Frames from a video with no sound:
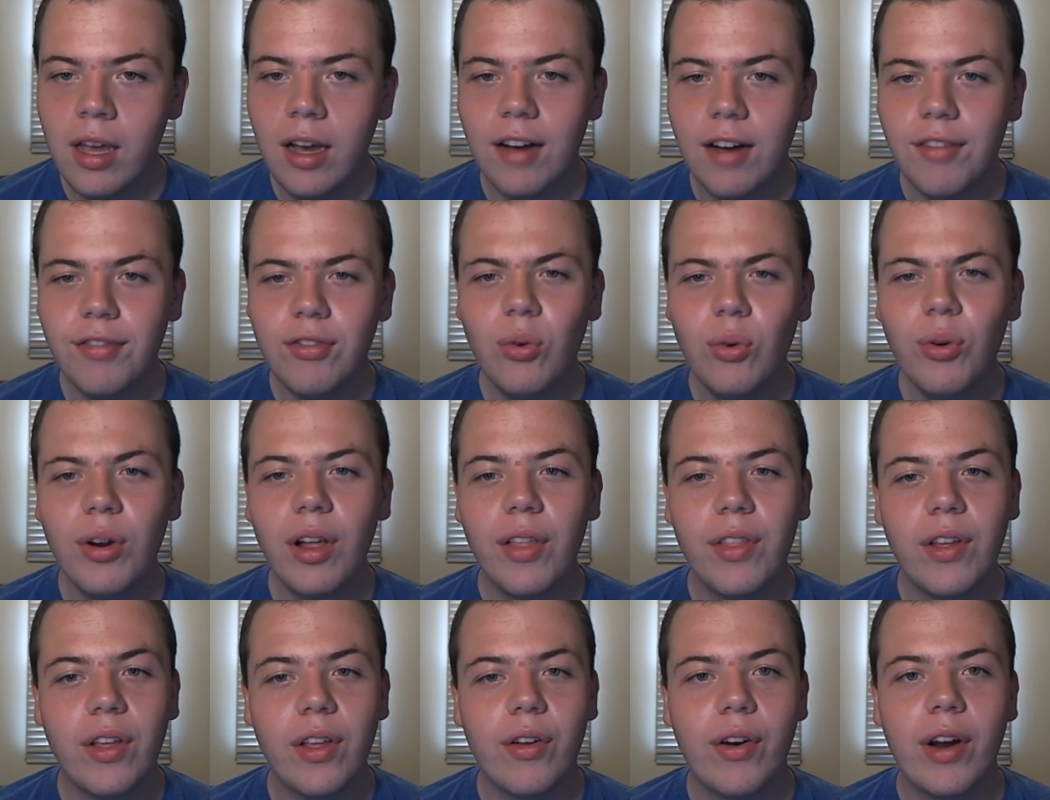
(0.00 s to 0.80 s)
Florida,
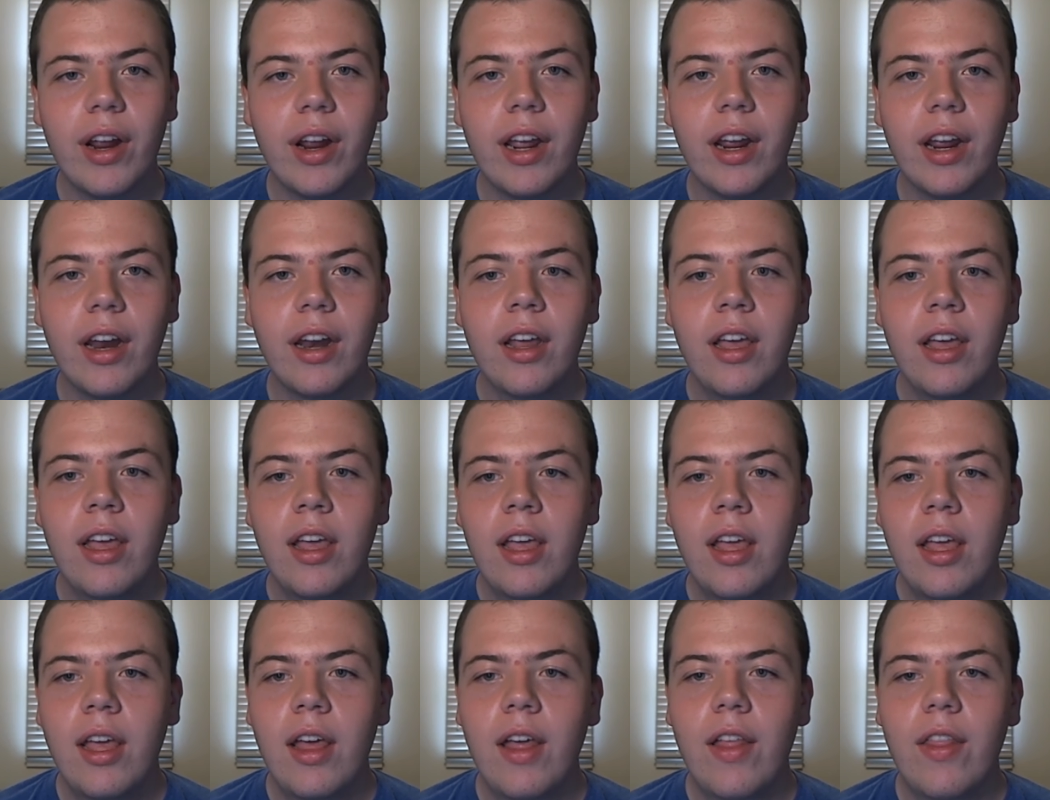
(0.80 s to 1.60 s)
on the other hand,
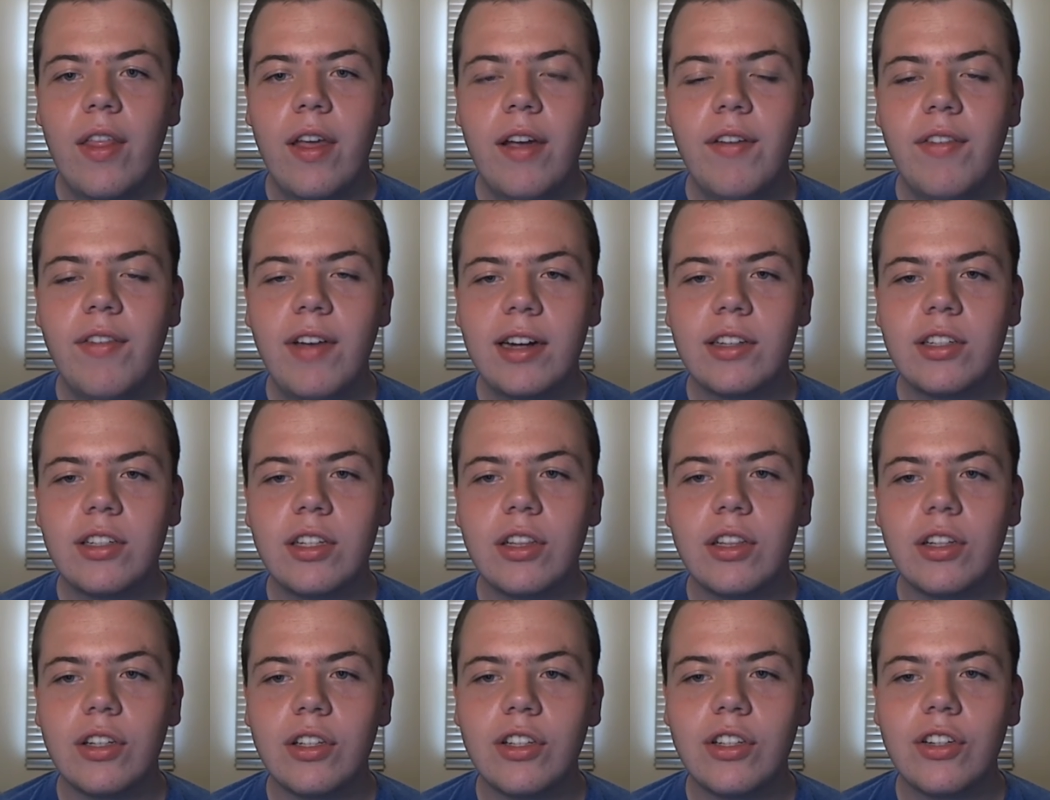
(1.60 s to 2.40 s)
they have
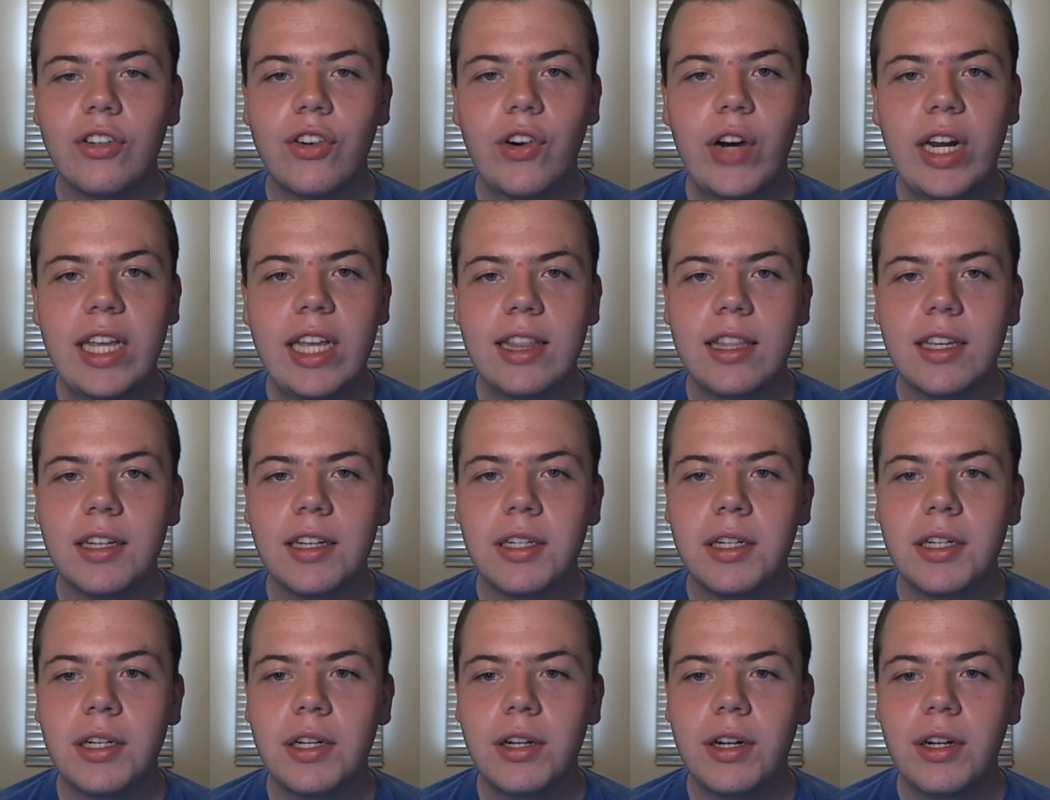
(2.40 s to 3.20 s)
actually looked great
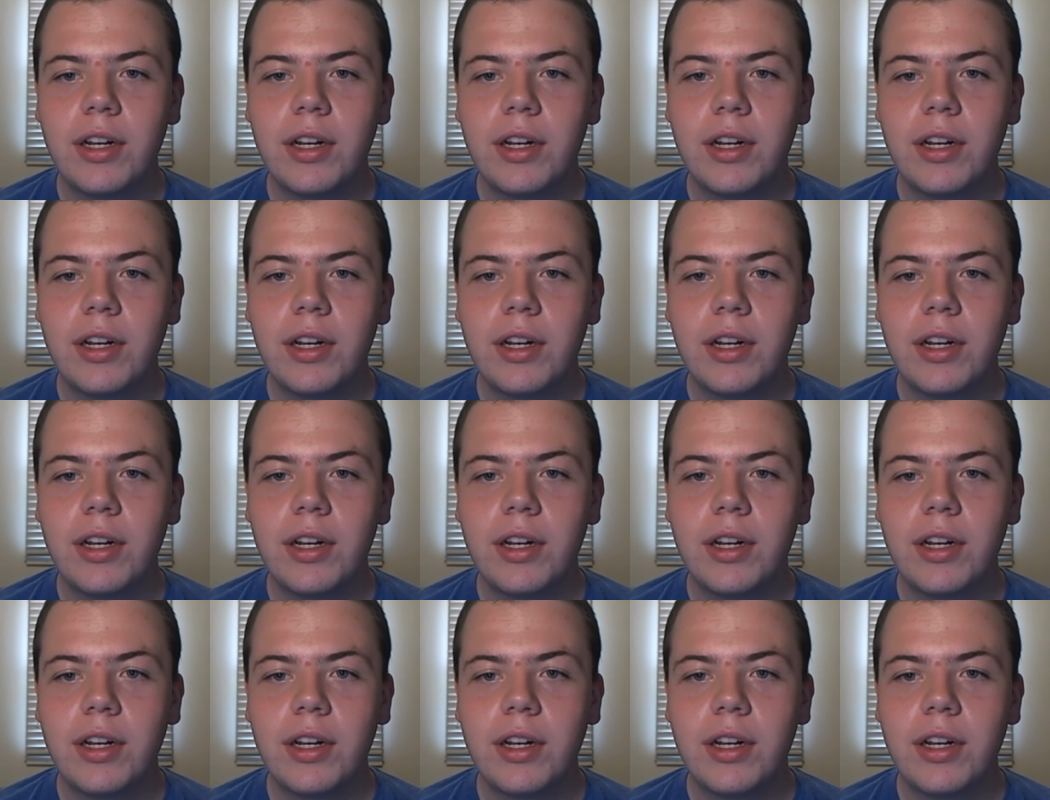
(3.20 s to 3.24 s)
this year.